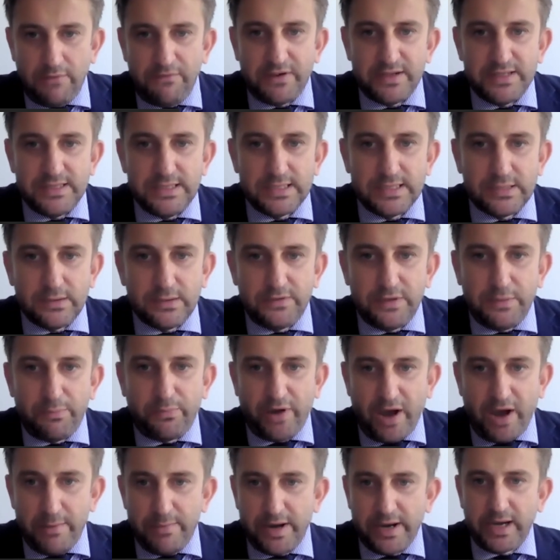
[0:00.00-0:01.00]
emphasis of the
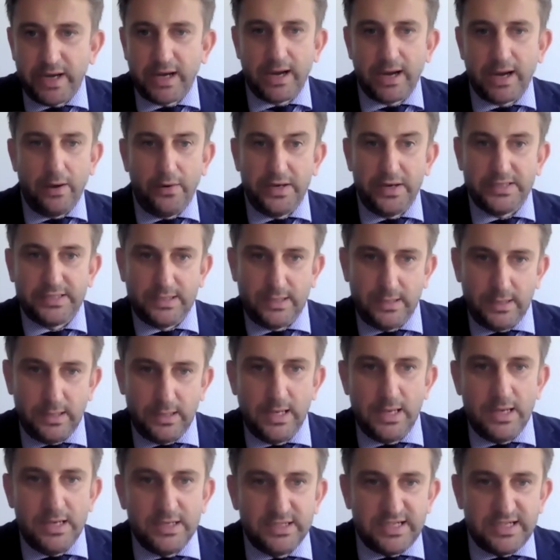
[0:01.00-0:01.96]
primary care as a